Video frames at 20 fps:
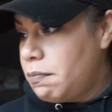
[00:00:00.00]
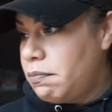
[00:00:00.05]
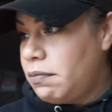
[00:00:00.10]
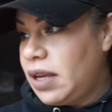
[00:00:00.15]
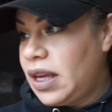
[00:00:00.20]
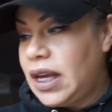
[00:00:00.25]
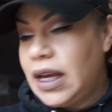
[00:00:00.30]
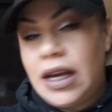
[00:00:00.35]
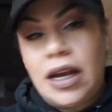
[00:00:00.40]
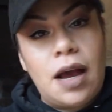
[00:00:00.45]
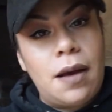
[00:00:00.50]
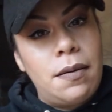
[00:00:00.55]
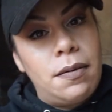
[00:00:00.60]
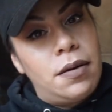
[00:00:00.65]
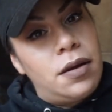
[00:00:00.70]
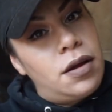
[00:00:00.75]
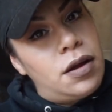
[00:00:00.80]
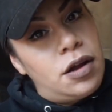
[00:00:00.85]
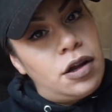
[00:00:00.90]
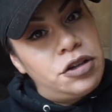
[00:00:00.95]
me
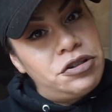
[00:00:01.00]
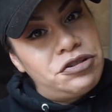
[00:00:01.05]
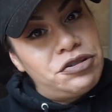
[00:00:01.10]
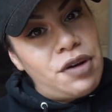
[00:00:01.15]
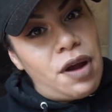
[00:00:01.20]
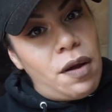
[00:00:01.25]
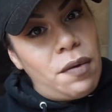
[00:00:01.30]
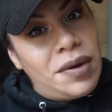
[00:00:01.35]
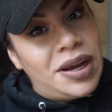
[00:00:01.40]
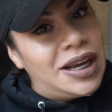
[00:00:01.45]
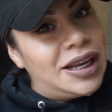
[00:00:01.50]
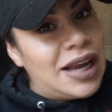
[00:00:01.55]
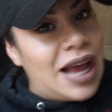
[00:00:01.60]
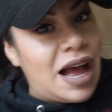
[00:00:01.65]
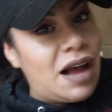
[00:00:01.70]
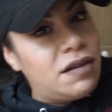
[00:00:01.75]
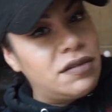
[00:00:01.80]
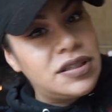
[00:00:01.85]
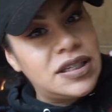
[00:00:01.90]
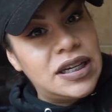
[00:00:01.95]
drawing
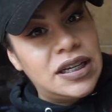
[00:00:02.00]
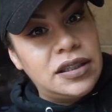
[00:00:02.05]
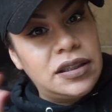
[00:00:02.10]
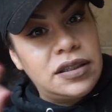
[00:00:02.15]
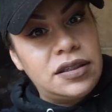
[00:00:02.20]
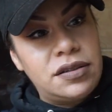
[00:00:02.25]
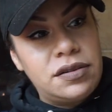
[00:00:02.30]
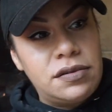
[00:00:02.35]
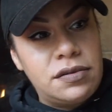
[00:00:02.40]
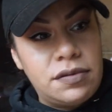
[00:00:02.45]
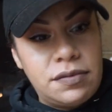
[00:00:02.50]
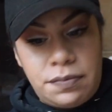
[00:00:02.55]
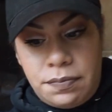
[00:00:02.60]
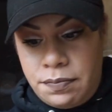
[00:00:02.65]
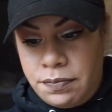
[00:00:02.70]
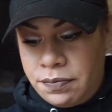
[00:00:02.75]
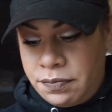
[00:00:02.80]
out a little